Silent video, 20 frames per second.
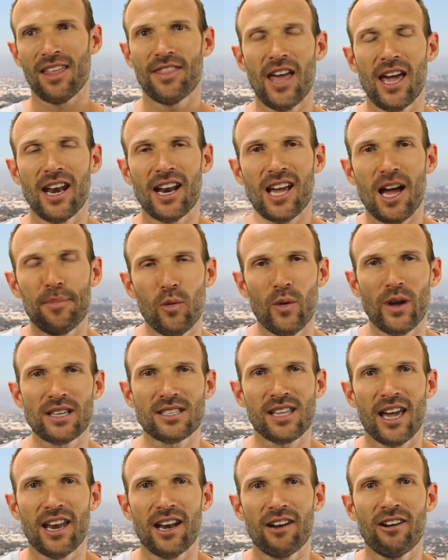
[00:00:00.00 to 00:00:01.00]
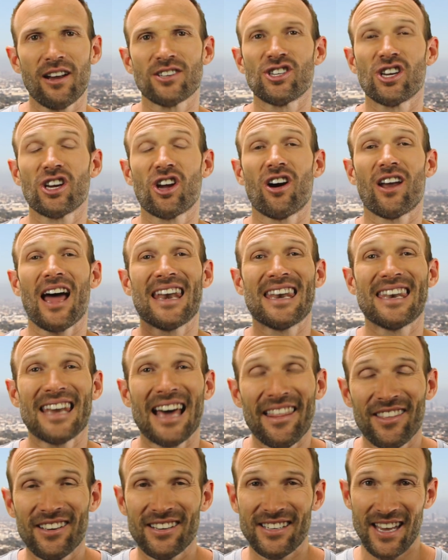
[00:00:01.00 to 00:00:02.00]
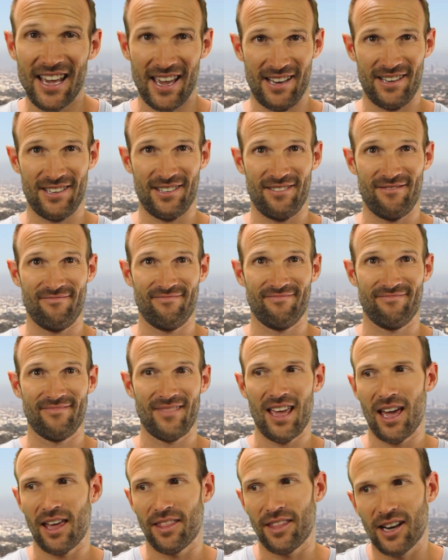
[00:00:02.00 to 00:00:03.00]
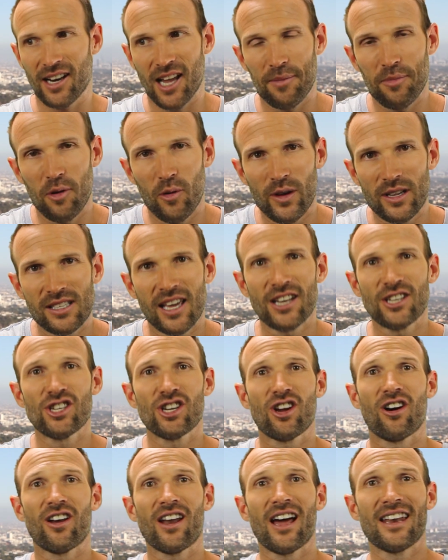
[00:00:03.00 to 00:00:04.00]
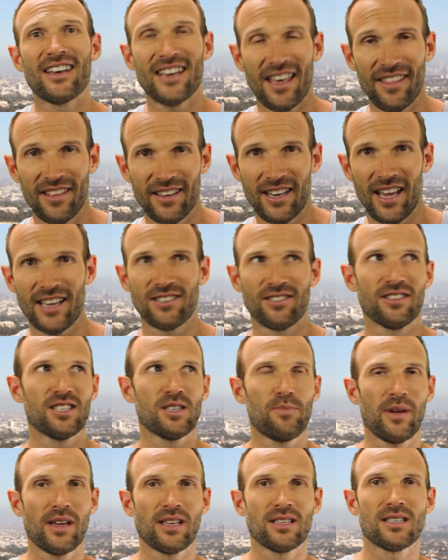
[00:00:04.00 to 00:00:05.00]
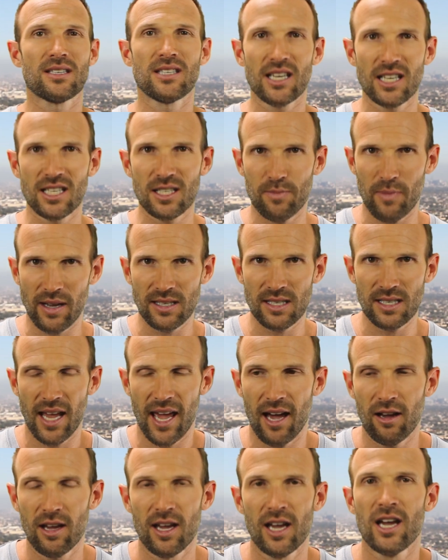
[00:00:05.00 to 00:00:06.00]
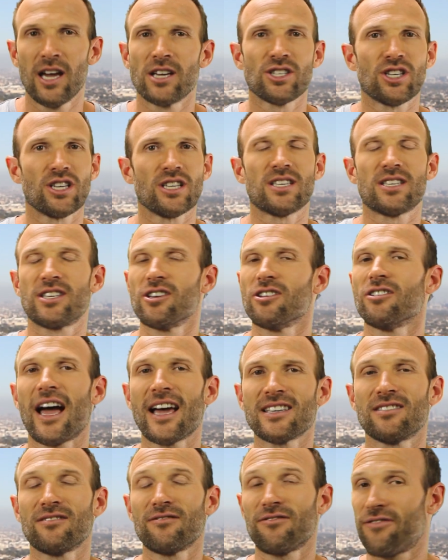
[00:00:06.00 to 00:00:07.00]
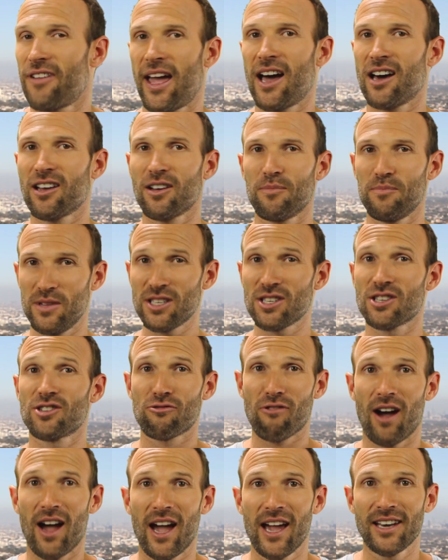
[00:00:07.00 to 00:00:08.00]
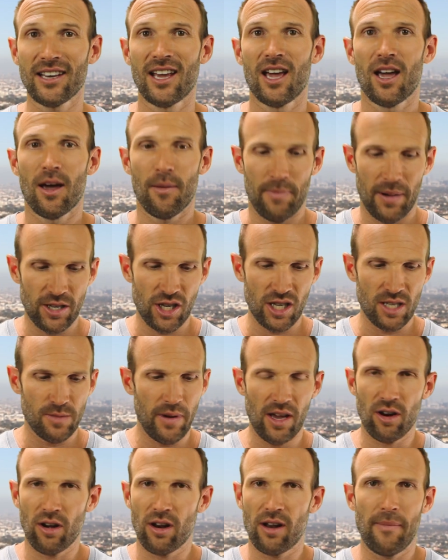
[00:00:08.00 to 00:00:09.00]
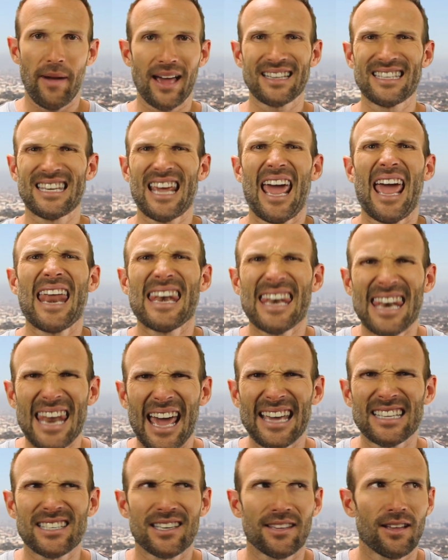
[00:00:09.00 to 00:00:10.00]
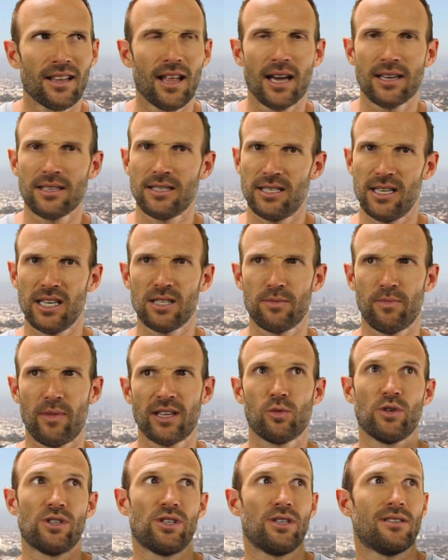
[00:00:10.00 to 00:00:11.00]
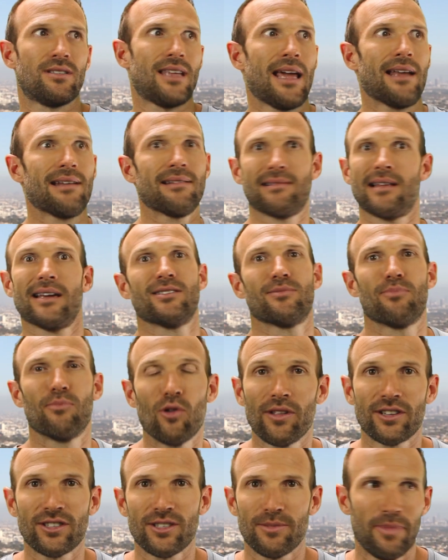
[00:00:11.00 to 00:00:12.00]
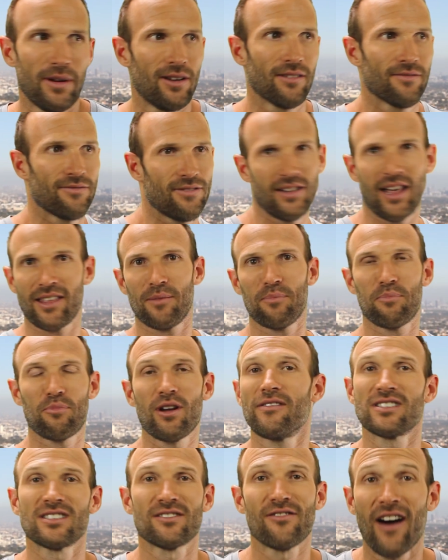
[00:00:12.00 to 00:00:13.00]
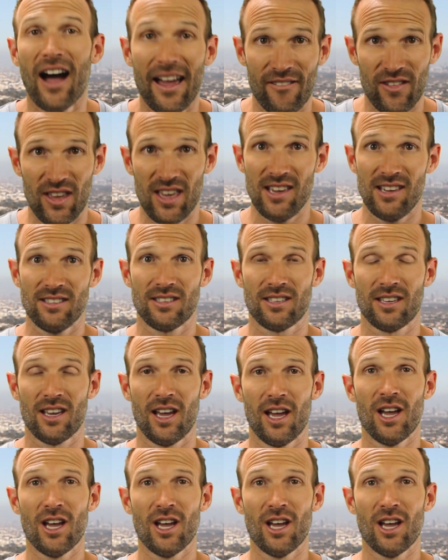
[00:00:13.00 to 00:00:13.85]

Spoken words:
Then a couple of weeks later, she got another date. And then a couple of weeks later, she got another date. So this has been 6 months now. She still hasn't found Mr. Right, but she's been on about 10 dates in the last 6 months, which is 10 dates more than she's been on for like the previous 5 years.